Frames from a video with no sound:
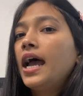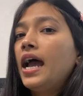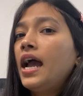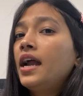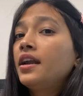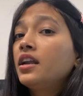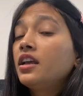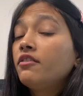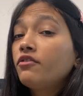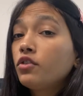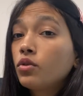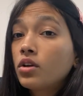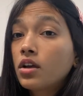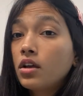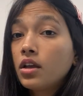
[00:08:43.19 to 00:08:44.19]
And if
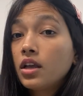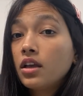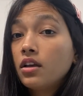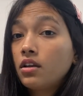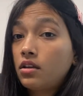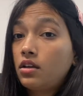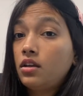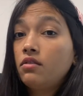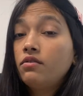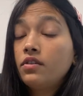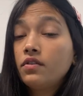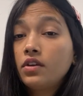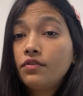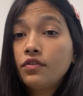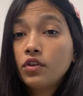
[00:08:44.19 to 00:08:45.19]

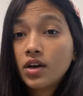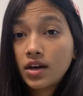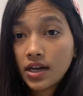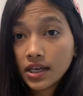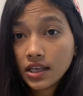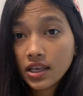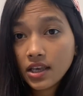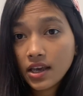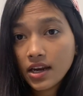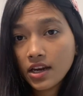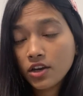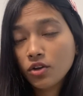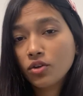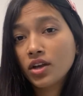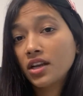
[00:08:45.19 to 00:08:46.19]
you are luckier
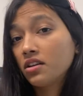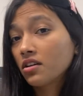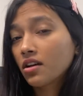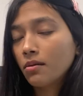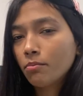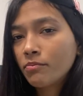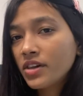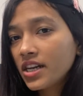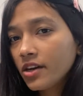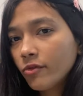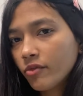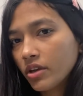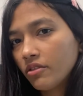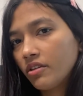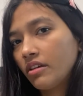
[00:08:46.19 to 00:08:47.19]
and you get a complete
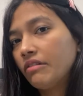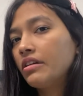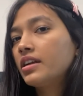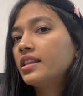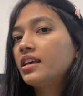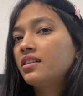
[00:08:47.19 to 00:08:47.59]
fee waiver,